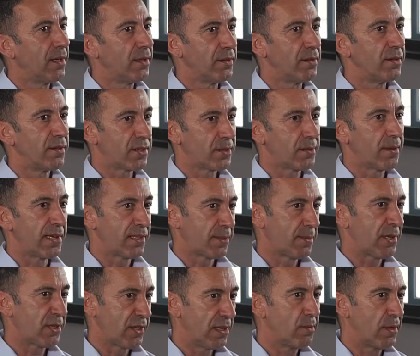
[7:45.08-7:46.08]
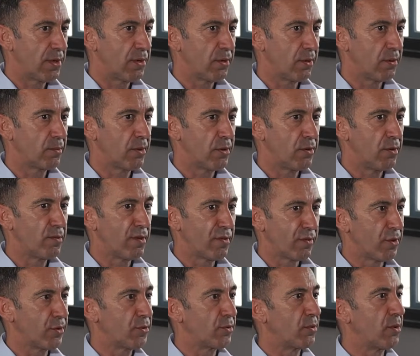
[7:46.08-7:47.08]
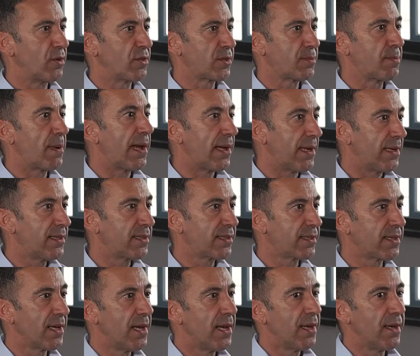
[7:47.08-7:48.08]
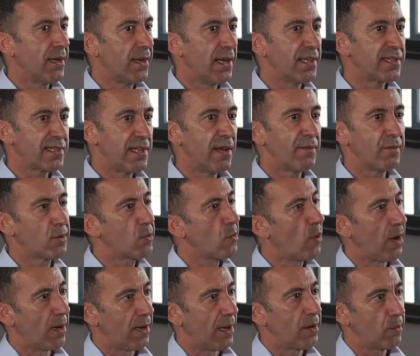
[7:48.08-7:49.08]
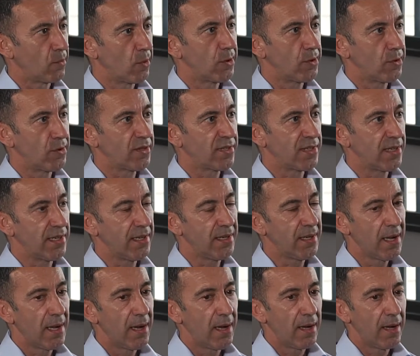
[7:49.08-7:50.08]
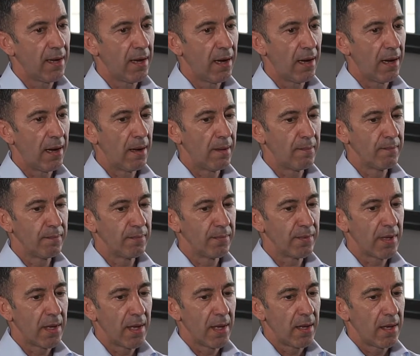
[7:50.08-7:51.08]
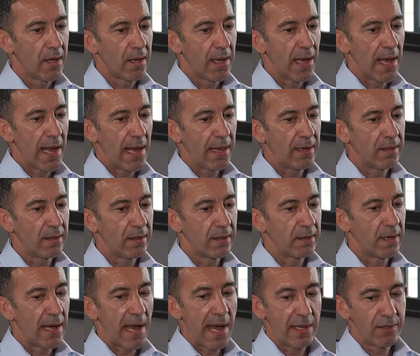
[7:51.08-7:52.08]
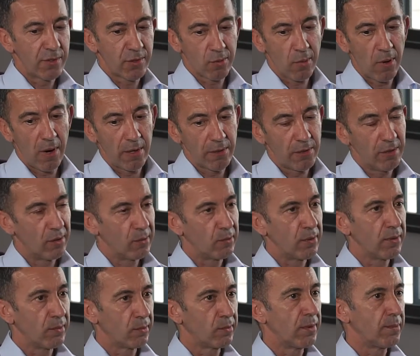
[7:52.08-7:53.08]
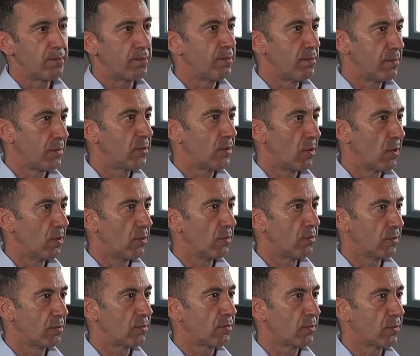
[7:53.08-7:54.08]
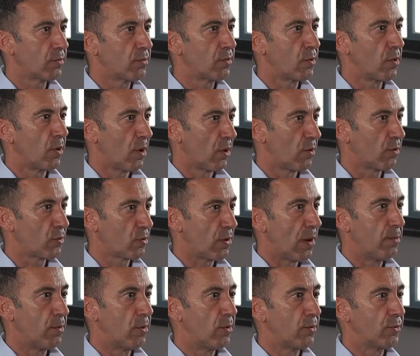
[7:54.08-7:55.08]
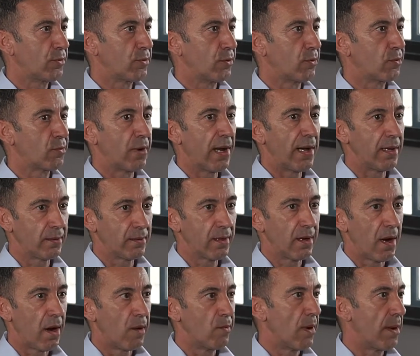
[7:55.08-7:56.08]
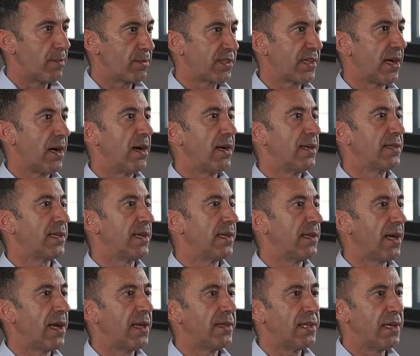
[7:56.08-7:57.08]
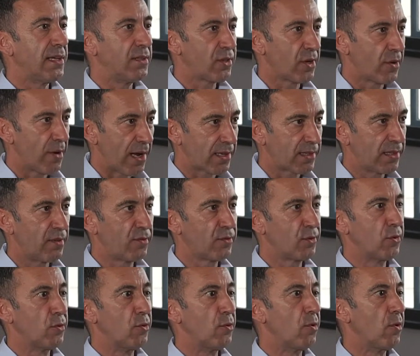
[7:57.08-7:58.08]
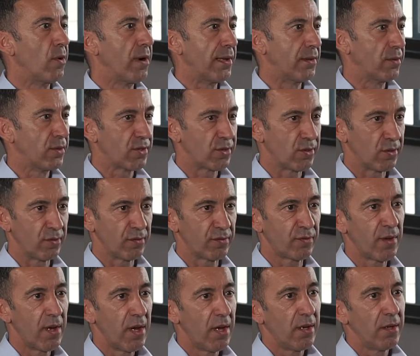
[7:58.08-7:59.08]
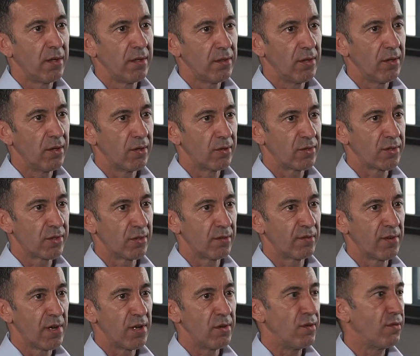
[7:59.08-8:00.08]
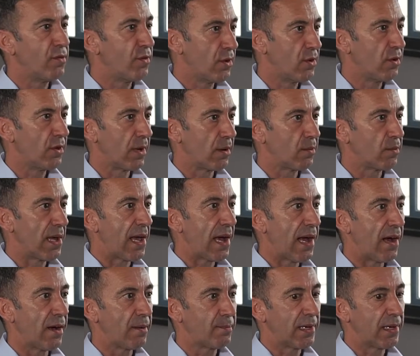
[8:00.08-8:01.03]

this, especially when you refer to a space, it's never quite like what you see. And hence why, we go to a lot of trouble to create our website and the interactive tour and the sort of venue view that we have,